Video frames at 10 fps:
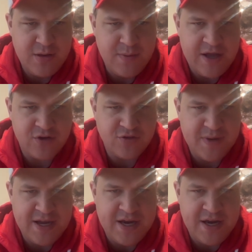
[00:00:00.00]
Bengals
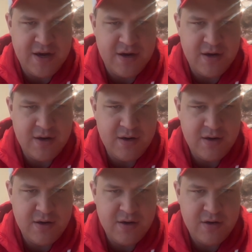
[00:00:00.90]
made it
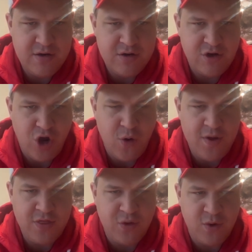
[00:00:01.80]
to
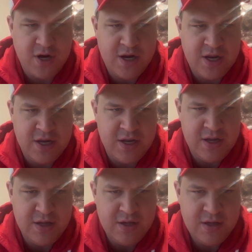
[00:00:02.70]

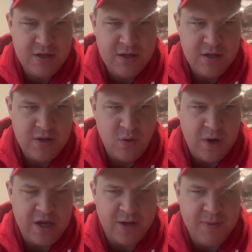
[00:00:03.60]
0-3
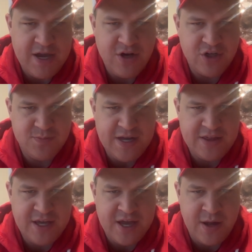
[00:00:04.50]
while the Commanders
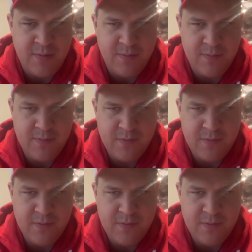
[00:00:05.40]
beat them.